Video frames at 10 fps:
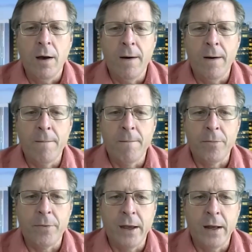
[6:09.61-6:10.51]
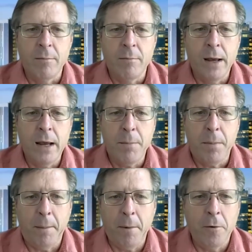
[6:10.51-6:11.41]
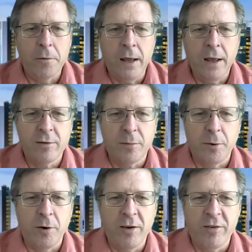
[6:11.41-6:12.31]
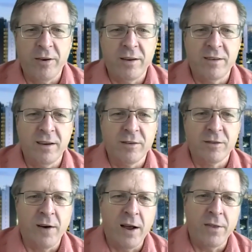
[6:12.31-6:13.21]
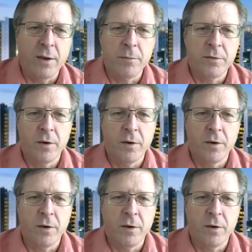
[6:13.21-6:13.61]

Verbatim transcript: um, that may promote cancer progression in cells around them.